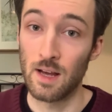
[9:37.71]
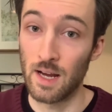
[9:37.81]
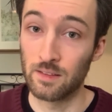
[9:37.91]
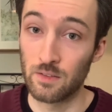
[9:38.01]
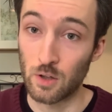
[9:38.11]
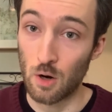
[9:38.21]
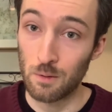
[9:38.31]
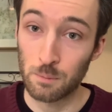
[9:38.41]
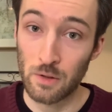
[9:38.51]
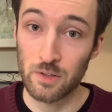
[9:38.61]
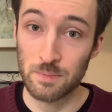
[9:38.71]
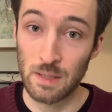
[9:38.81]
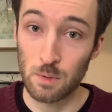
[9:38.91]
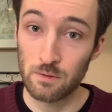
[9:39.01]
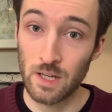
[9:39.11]
and then the Coen brothers made a
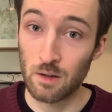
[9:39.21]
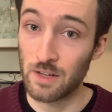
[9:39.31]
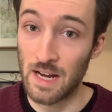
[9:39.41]
movie out of it,